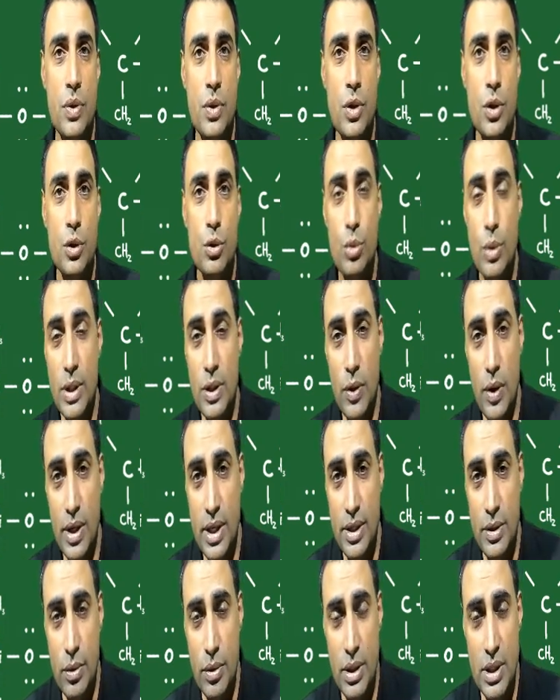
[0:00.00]
So
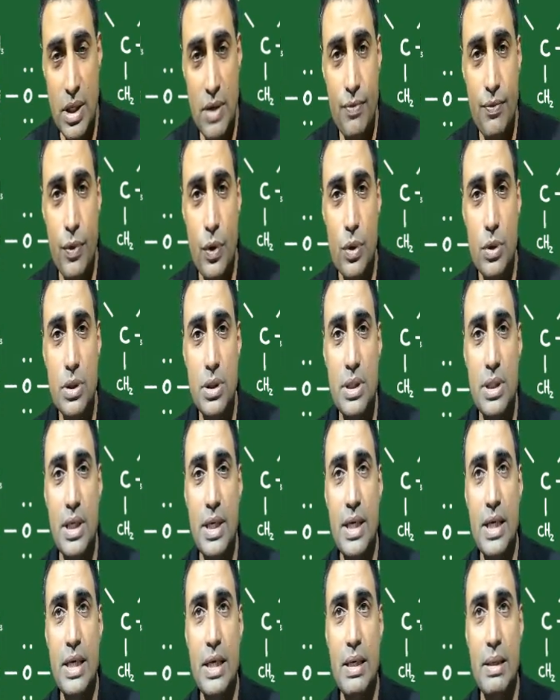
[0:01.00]
according to Rutherford's
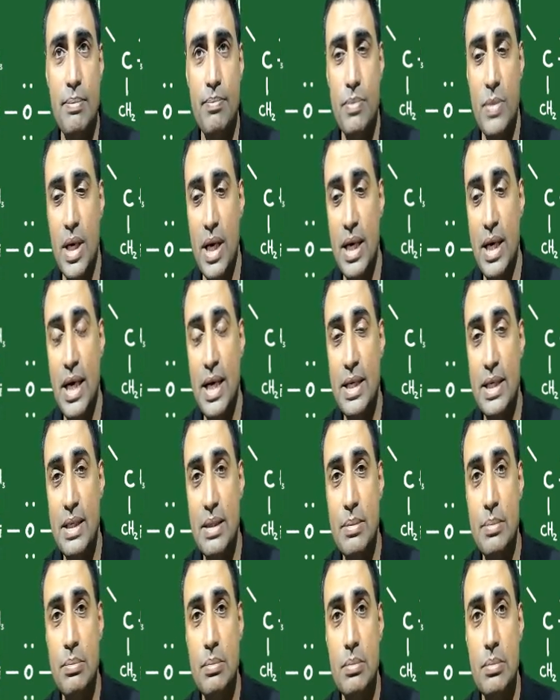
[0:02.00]
theory, an
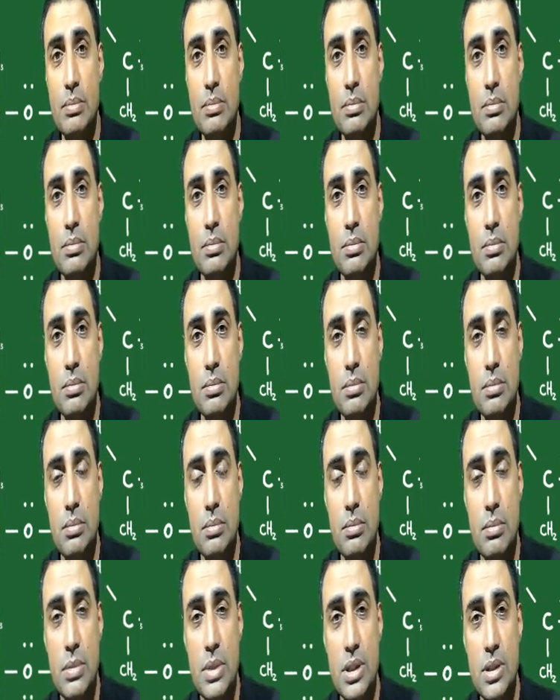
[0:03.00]
atom
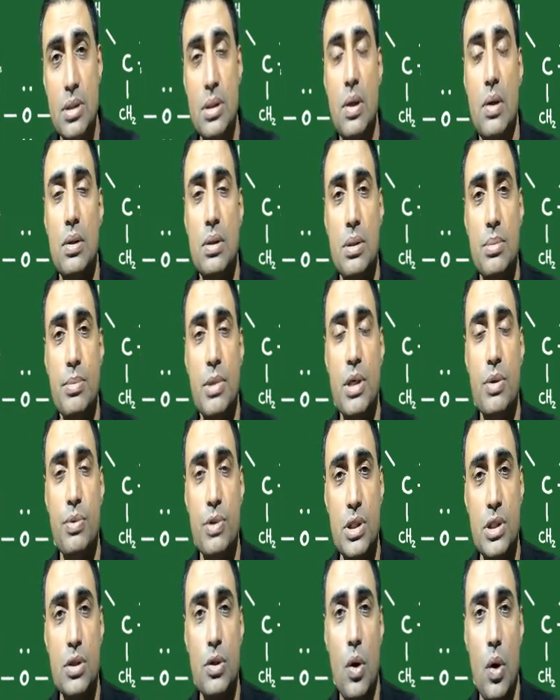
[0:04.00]
is not something which
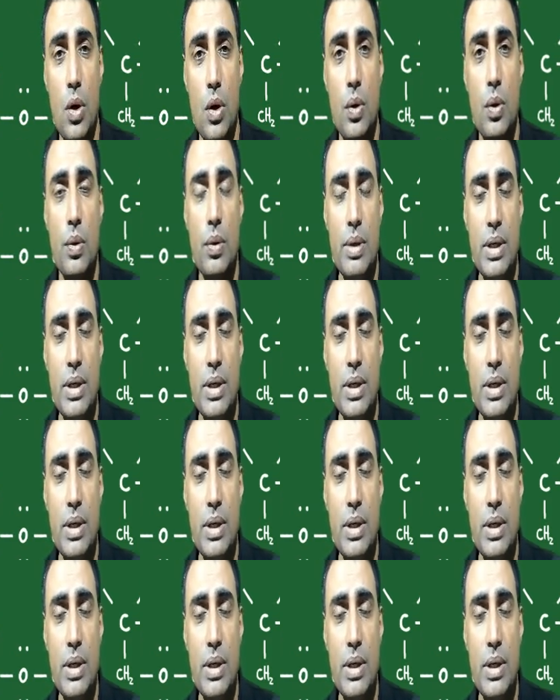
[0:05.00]
is hollow.